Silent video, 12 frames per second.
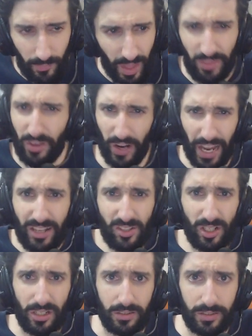they're
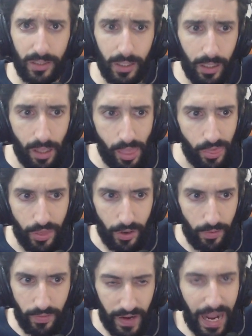excellent.
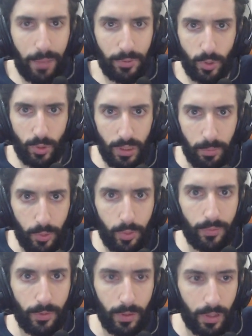They're they're absolutely
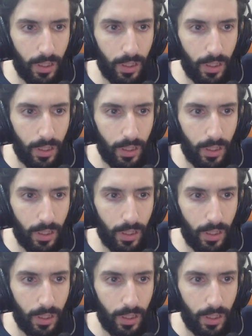beautiful.